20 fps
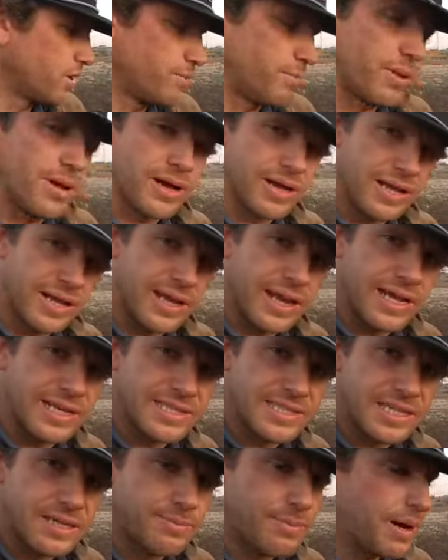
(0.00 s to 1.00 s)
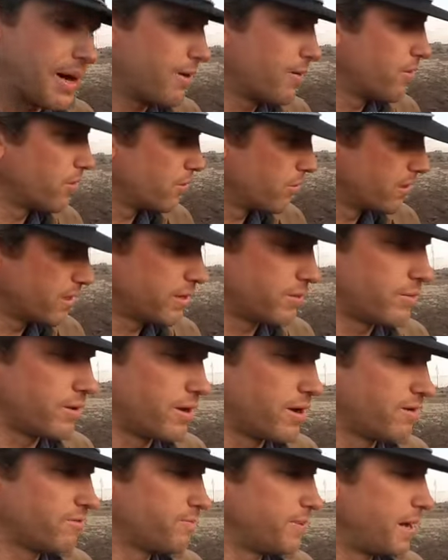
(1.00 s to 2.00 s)
plug it in AC power, or it can run
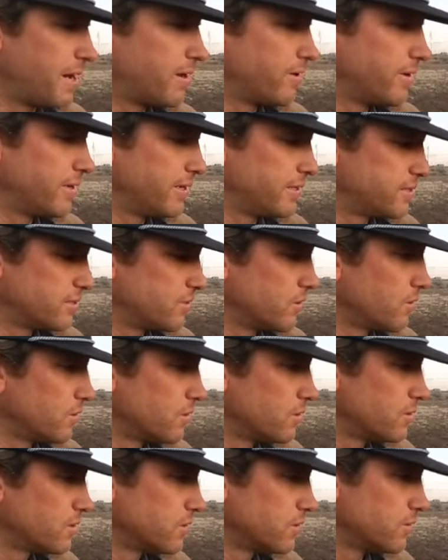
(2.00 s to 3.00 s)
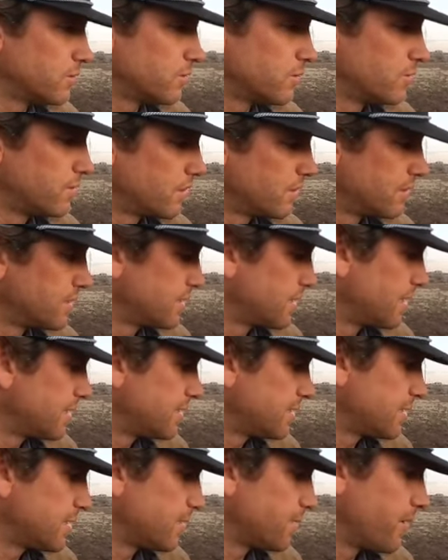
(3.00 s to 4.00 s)
off battery and solar. So that's a
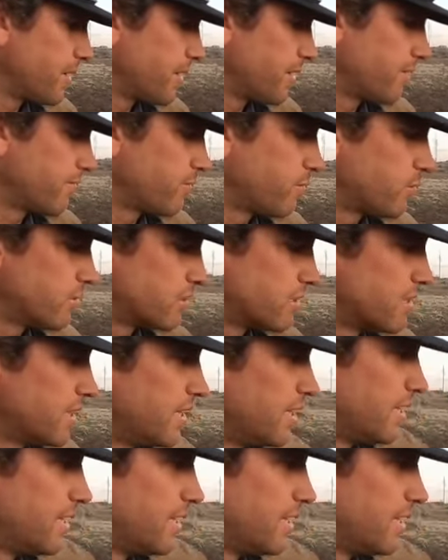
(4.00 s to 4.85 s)
nice thing about it. Of course,